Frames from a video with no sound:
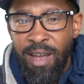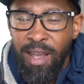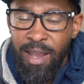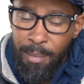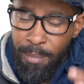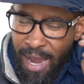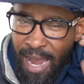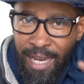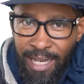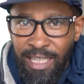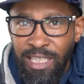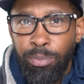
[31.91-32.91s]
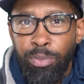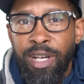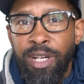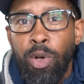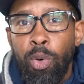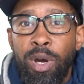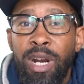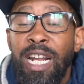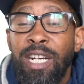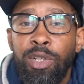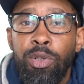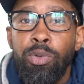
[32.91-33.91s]
Behind each breeding, what I
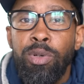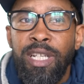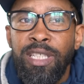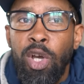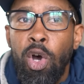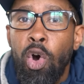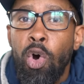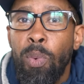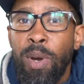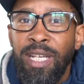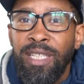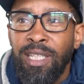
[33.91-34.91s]
do is always a.